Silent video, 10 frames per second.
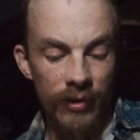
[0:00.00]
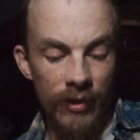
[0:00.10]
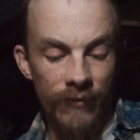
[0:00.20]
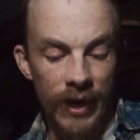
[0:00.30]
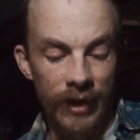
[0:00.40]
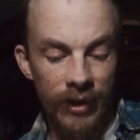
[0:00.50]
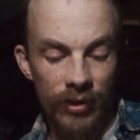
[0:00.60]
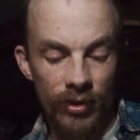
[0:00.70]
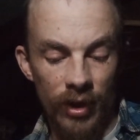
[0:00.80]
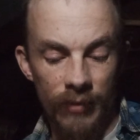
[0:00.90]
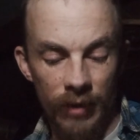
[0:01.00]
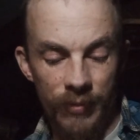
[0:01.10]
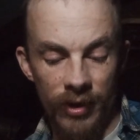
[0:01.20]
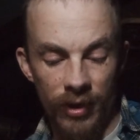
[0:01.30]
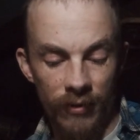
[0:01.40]
if I could drum
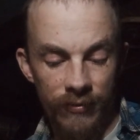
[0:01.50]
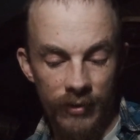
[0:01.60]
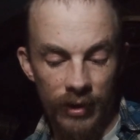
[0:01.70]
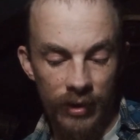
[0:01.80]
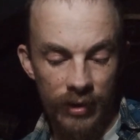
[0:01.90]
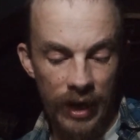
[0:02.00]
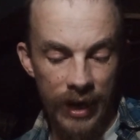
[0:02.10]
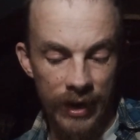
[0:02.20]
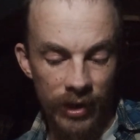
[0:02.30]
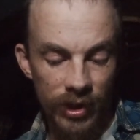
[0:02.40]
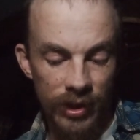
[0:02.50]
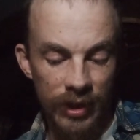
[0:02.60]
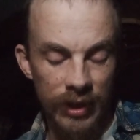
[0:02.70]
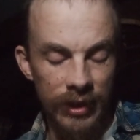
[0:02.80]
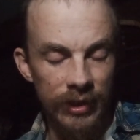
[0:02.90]
up enough cash to
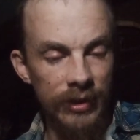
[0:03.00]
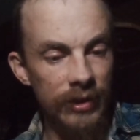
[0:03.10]
get